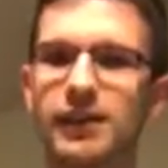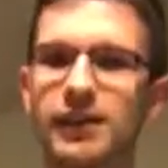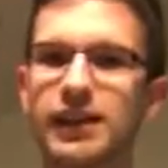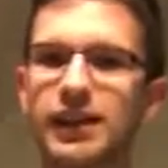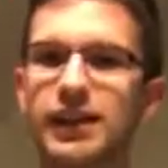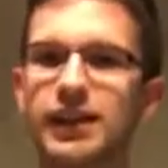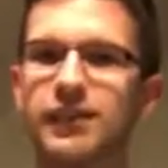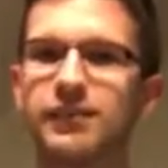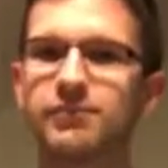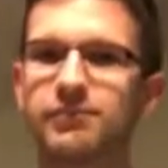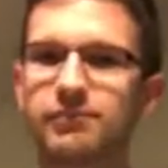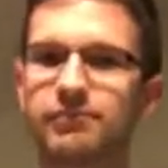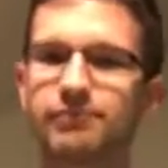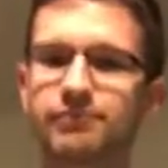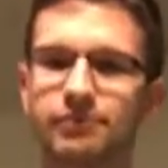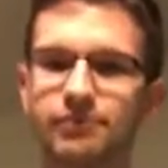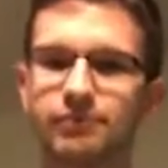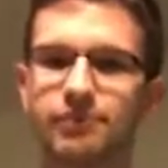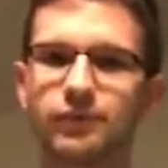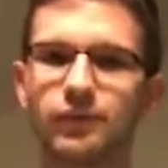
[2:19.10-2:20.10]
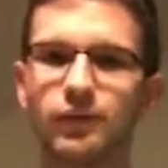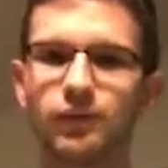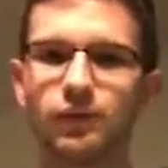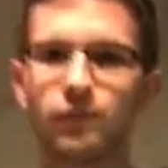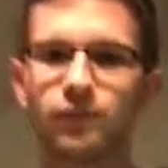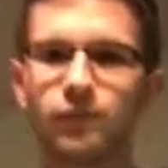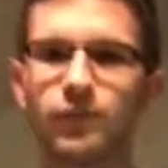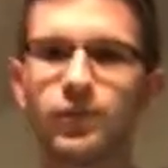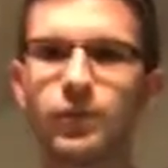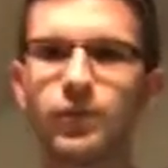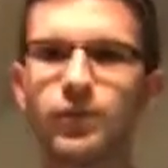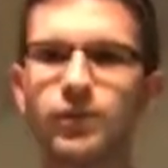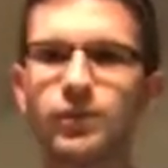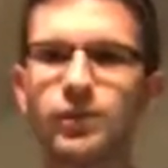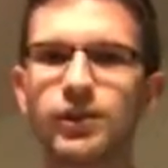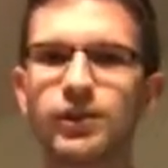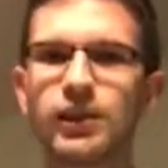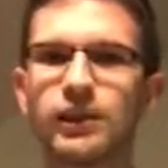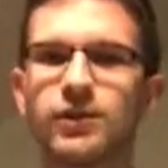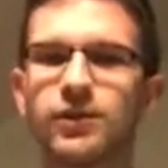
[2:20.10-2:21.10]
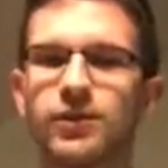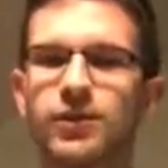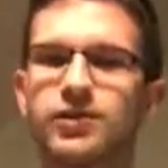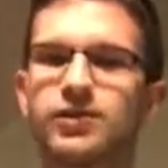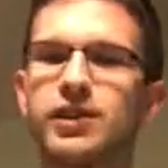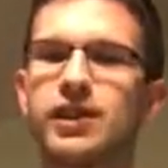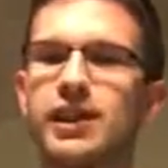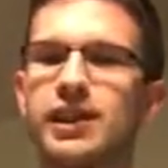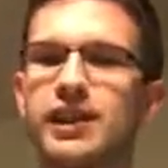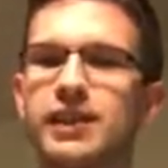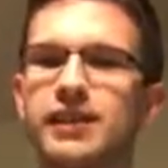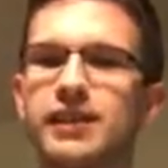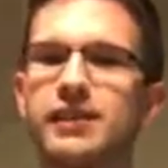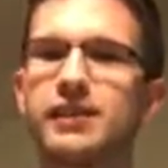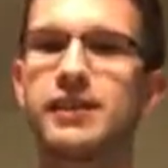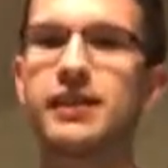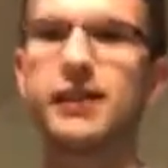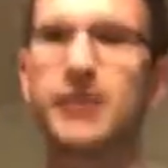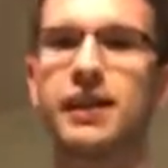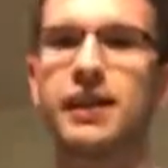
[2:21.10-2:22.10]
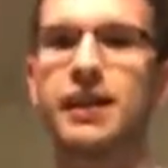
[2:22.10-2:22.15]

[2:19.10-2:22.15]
eating food when you haven't washed your hands.